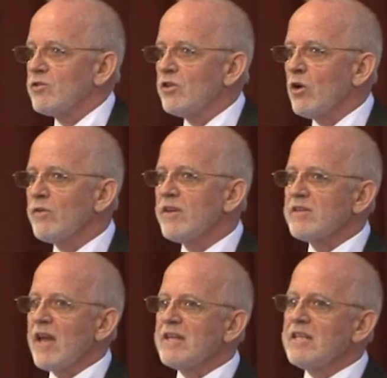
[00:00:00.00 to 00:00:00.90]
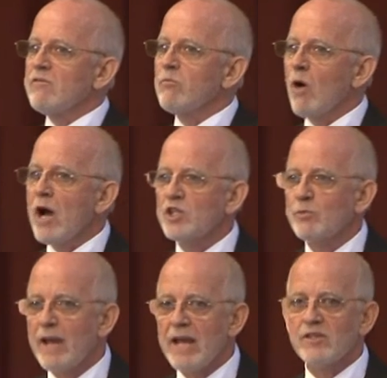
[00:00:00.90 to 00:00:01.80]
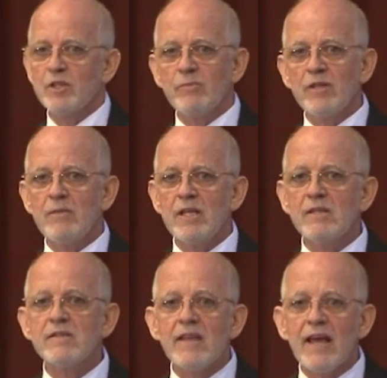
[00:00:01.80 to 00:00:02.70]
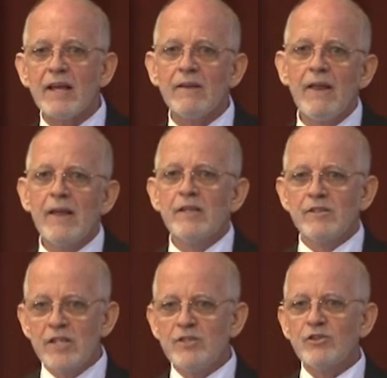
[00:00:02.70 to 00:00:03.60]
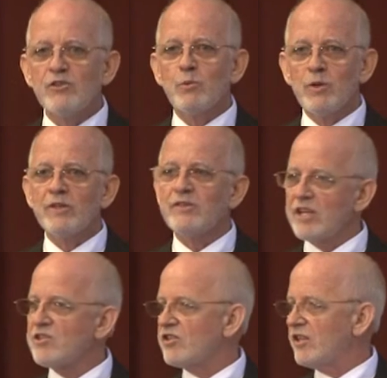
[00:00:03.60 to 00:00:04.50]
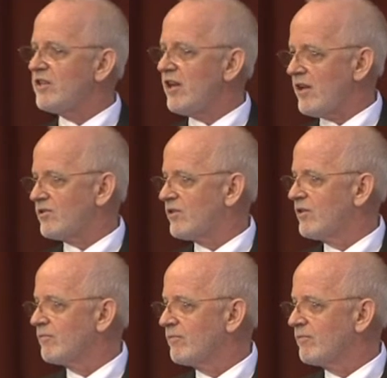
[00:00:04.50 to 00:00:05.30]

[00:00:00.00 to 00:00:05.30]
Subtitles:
So this idea of washback simply means that teachers will teach to the test.